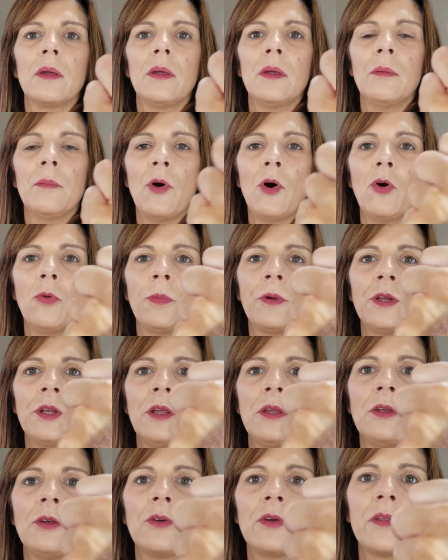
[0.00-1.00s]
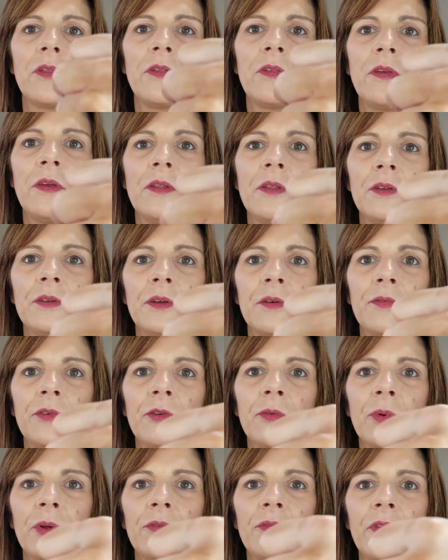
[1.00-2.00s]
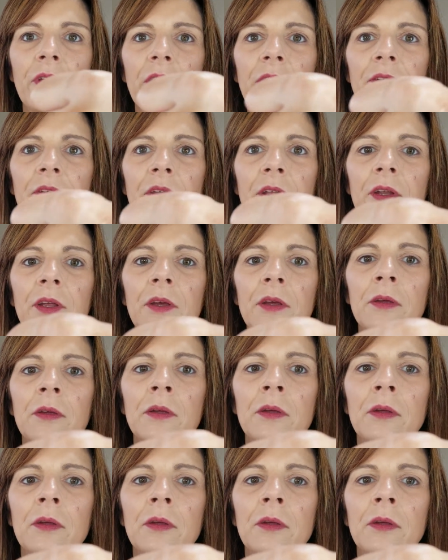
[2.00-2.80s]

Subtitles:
I'm hoping you can see the different reflex in it.